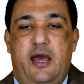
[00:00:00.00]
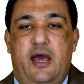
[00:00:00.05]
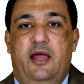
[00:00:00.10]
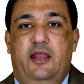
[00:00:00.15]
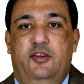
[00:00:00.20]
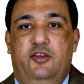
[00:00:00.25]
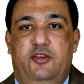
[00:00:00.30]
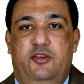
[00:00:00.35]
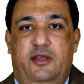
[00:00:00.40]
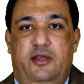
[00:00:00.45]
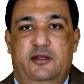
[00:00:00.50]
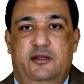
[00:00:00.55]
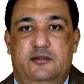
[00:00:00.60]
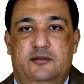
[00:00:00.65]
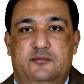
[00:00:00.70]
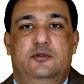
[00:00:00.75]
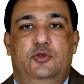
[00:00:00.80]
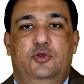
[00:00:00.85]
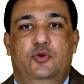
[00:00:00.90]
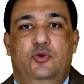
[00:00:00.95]
And then
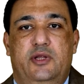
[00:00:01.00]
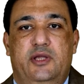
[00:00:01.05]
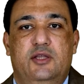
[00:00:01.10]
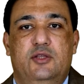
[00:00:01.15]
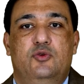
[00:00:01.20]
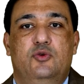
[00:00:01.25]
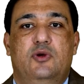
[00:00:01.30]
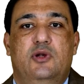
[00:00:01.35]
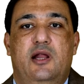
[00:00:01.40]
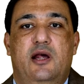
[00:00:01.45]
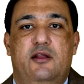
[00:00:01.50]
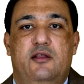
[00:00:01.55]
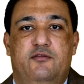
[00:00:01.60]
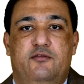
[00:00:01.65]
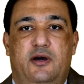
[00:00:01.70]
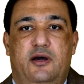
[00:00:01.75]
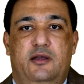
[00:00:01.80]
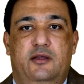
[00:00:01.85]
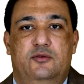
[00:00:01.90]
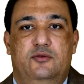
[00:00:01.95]
you need to
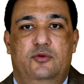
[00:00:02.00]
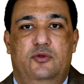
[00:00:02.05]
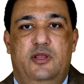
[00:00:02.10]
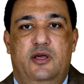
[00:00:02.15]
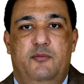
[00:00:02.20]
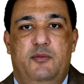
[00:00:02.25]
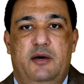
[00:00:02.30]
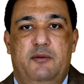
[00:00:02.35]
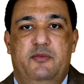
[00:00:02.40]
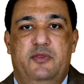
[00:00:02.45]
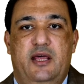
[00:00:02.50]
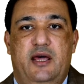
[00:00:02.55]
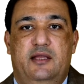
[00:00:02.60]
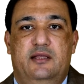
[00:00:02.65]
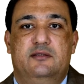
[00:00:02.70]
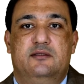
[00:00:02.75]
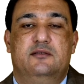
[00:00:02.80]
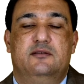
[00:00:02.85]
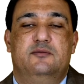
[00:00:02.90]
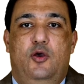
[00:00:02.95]
clarify to the mom
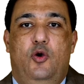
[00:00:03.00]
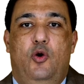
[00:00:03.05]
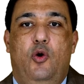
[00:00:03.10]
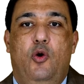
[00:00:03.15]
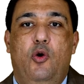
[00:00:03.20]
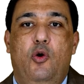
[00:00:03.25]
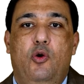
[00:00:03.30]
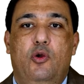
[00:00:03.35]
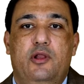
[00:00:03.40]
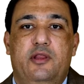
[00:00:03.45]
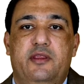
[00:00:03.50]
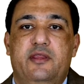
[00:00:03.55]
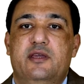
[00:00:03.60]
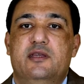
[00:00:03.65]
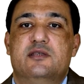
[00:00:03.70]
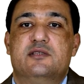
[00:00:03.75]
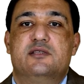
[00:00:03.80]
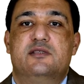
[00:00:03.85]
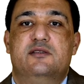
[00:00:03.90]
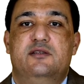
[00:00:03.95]
that all
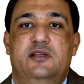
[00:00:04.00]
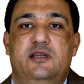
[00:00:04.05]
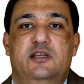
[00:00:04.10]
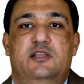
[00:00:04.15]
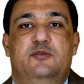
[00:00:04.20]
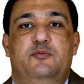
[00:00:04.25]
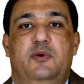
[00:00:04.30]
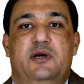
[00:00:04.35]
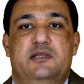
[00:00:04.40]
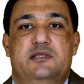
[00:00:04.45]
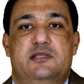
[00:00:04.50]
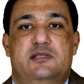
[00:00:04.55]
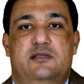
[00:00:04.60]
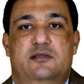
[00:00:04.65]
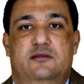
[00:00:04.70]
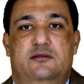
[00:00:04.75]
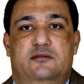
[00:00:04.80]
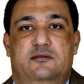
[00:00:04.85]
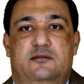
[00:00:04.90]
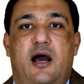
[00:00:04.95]
these
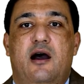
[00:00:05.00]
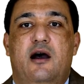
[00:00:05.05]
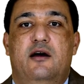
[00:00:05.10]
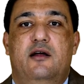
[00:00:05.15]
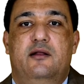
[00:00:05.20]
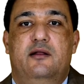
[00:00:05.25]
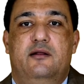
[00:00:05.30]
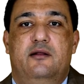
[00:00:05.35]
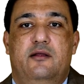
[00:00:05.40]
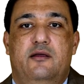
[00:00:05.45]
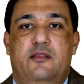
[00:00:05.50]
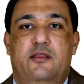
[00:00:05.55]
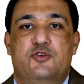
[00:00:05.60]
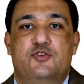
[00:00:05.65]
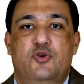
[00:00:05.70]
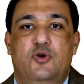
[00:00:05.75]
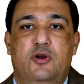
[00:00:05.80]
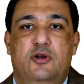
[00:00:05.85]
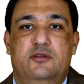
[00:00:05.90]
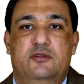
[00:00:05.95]
treatments are the
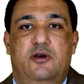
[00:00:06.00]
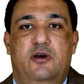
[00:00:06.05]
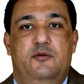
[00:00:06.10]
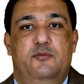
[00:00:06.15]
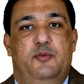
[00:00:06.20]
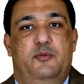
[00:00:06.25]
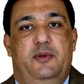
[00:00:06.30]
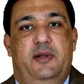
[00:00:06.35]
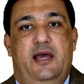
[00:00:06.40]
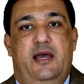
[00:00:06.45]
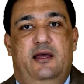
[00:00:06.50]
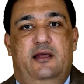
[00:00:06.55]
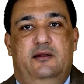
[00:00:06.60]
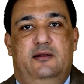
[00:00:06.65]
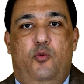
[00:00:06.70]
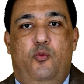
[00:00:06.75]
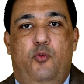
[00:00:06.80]
short-term plan.